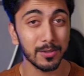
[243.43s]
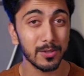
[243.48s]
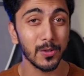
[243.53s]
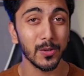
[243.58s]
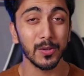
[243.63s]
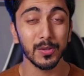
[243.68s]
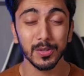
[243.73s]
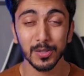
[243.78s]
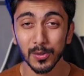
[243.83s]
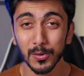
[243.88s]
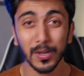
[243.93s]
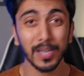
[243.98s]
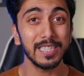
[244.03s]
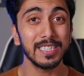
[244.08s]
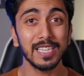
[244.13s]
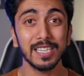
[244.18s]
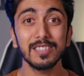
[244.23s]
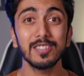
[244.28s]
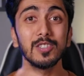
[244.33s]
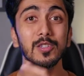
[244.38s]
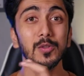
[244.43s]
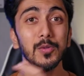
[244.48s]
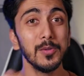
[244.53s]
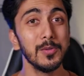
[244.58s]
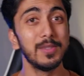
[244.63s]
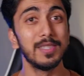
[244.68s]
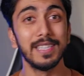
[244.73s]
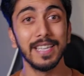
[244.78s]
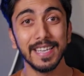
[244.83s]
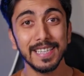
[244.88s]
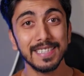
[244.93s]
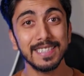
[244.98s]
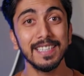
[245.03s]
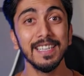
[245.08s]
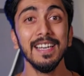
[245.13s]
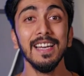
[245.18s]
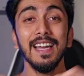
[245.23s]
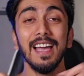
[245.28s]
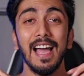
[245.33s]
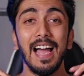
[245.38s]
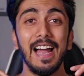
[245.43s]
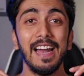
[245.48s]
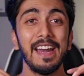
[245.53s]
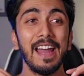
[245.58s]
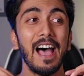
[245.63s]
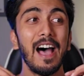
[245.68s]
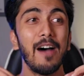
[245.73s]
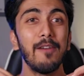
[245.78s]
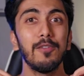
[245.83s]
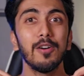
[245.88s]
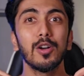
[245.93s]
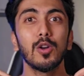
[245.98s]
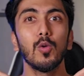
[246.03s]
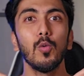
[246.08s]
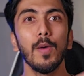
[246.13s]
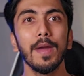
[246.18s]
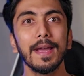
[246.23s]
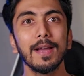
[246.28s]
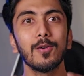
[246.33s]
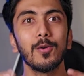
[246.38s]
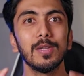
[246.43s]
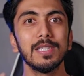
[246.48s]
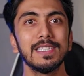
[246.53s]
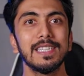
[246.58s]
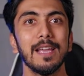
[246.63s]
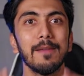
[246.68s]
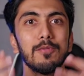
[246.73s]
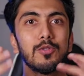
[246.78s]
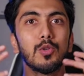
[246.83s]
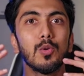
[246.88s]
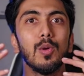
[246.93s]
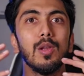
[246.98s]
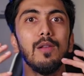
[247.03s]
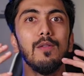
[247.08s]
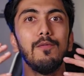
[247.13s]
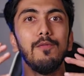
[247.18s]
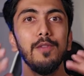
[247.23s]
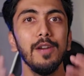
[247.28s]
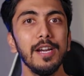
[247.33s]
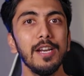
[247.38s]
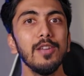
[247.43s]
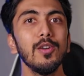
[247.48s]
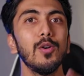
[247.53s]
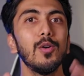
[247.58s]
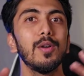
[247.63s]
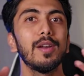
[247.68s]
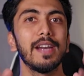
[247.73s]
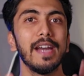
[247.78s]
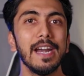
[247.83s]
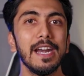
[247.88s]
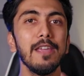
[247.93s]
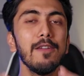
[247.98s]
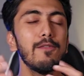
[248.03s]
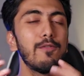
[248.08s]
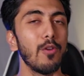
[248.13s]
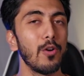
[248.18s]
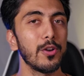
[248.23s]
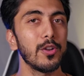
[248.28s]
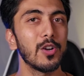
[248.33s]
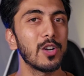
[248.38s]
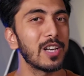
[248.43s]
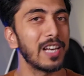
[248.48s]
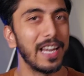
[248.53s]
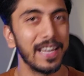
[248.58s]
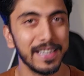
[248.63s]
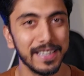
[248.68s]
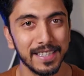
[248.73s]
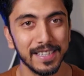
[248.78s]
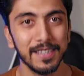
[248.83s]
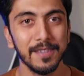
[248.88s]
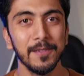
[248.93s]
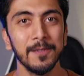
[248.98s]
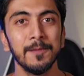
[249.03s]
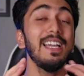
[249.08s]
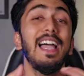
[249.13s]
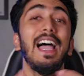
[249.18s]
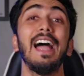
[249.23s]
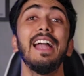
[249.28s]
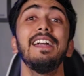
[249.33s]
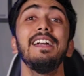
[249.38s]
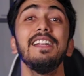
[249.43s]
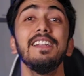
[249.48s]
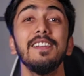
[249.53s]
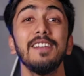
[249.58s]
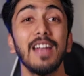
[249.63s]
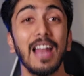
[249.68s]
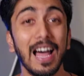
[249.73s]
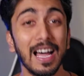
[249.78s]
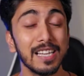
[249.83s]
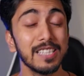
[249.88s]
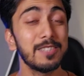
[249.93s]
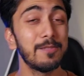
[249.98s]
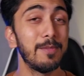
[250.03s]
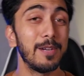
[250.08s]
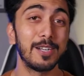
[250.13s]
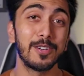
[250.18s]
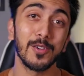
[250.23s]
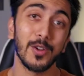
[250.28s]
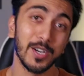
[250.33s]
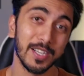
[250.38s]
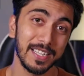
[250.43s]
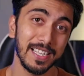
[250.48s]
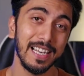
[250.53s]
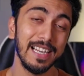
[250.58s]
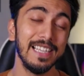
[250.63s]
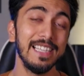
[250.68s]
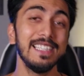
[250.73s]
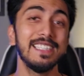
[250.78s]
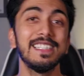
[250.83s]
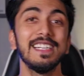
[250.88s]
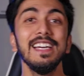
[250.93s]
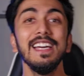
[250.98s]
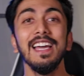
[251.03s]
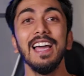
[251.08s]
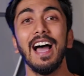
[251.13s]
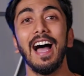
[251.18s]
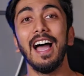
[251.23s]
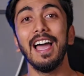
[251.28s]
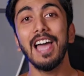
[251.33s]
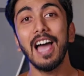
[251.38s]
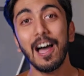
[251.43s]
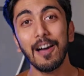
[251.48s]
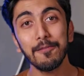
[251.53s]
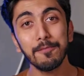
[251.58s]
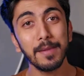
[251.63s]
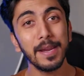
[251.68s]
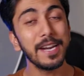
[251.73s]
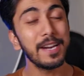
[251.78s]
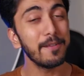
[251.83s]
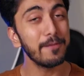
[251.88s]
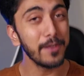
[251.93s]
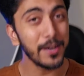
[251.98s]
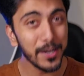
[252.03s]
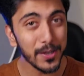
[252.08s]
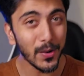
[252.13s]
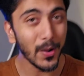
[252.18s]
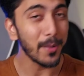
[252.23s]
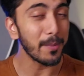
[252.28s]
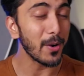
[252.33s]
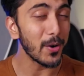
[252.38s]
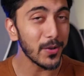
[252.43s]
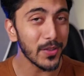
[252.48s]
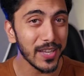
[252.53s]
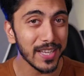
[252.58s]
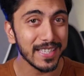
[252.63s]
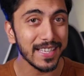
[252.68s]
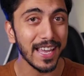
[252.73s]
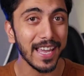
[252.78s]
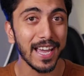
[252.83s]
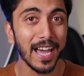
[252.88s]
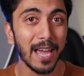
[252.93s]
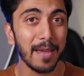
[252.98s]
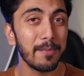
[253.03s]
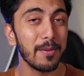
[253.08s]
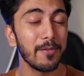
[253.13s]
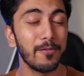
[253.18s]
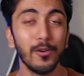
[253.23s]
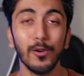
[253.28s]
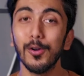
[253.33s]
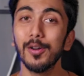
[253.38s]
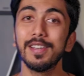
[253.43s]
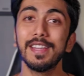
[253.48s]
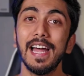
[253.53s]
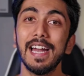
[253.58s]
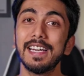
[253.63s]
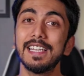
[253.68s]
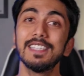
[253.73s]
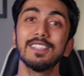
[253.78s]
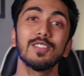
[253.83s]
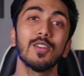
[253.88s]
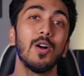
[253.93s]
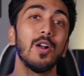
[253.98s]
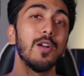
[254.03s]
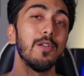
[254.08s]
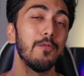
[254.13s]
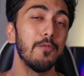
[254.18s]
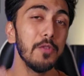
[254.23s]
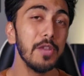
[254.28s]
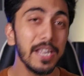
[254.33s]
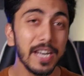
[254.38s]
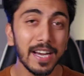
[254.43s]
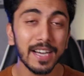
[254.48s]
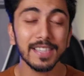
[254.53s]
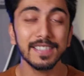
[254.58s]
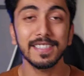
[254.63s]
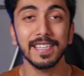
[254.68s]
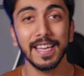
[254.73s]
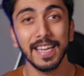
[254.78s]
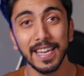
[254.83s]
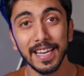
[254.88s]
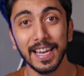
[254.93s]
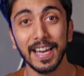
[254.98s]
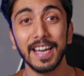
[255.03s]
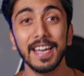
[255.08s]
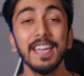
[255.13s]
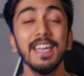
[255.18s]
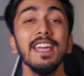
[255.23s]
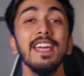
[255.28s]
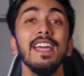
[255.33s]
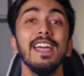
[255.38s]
So you can just use this and have a quick conceptual video ready for your client. And last but not the least, I have made a video about this AI before that is called Vas AI.